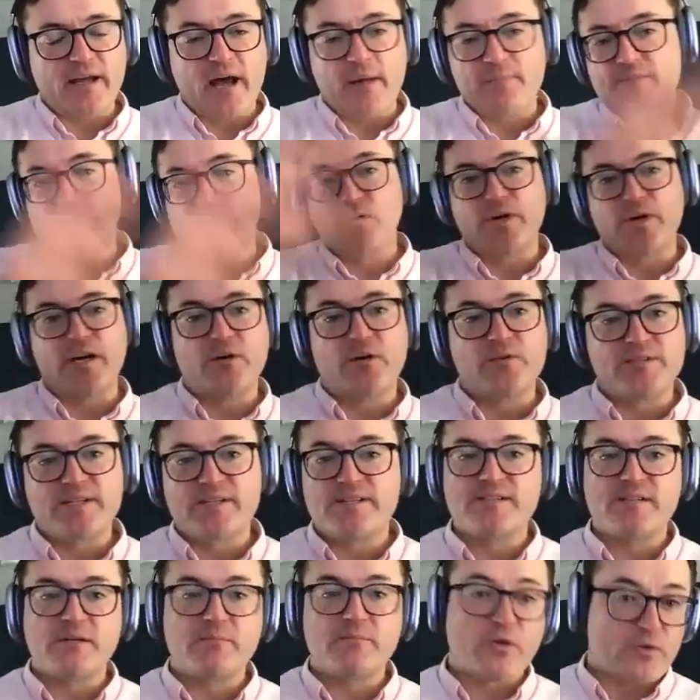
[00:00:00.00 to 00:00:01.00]
App Store
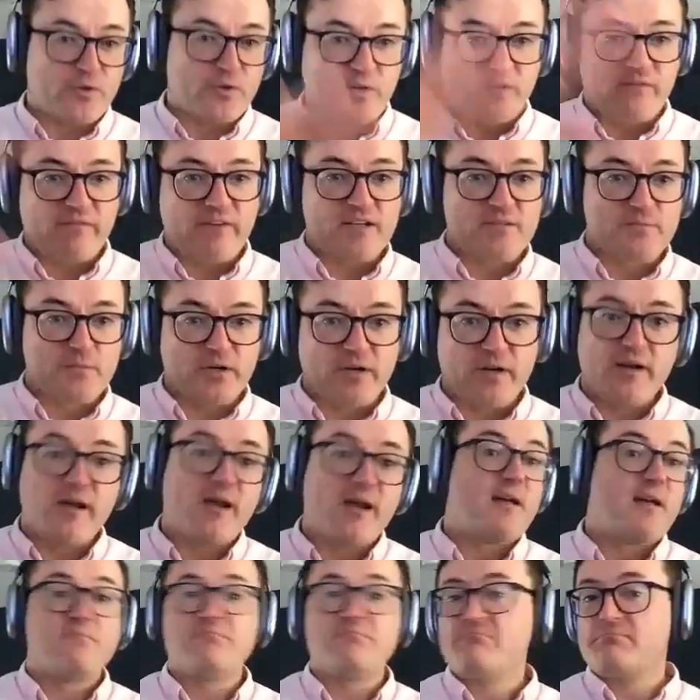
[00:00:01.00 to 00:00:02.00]
ecosystem, including Facebook,
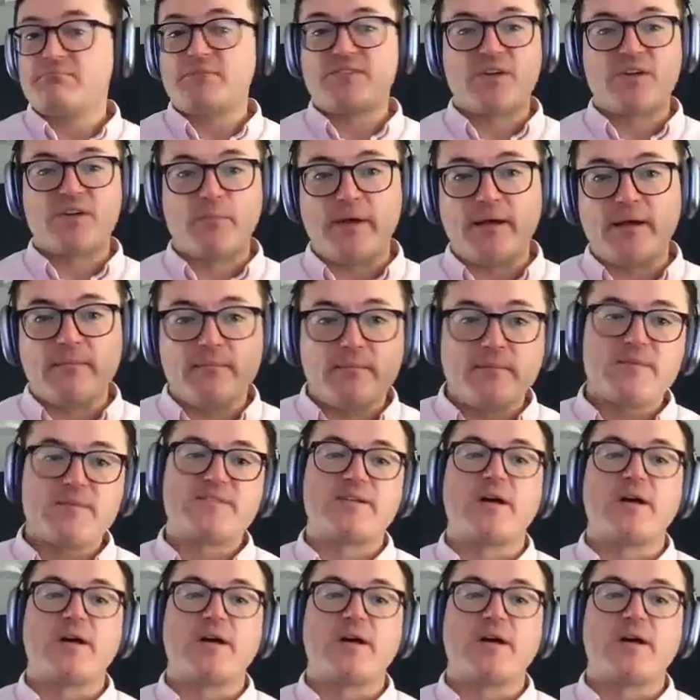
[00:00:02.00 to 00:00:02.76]
so be it.